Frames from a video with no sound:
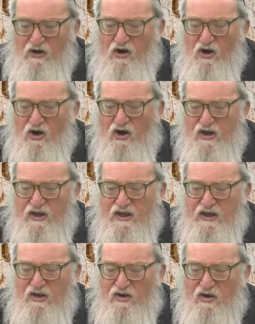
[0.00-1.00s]

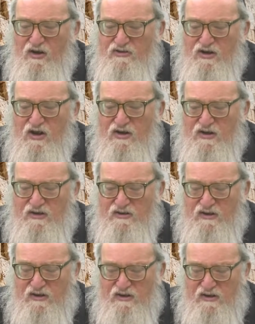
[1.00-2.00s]
V'hoi
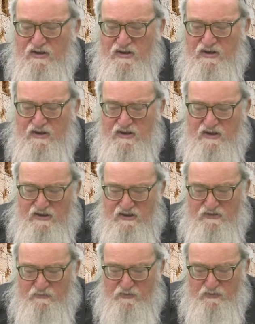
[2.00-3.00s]
adain
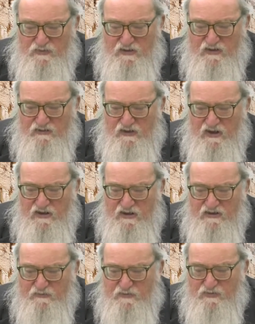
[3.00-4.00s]

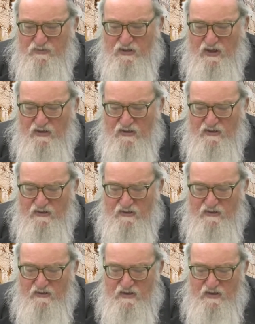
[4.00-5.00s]
yispedulach,
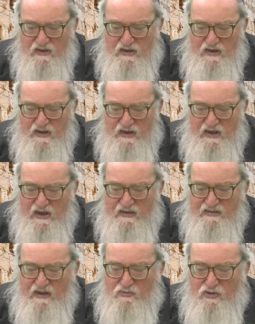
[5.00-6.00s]

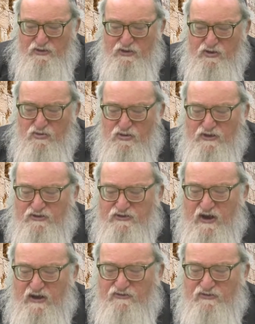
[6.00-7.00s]
and they will
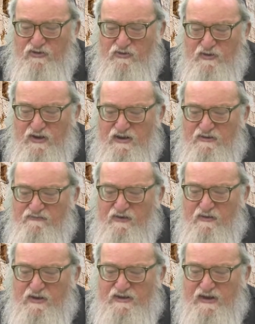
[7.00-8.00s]
eulogize you in a
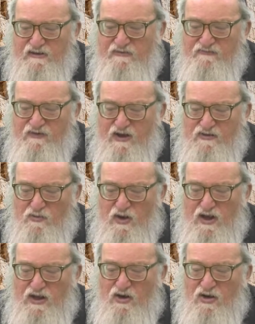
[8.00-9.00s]
very dignified
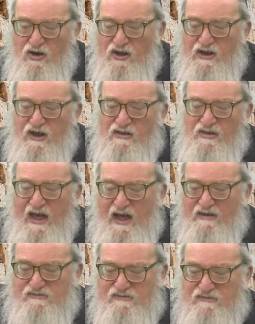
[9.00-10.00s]
way. Hoi,
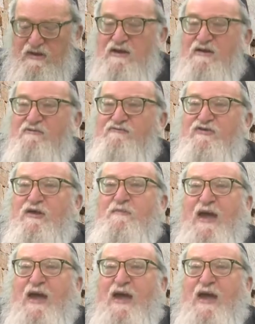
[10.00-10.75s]
alas, for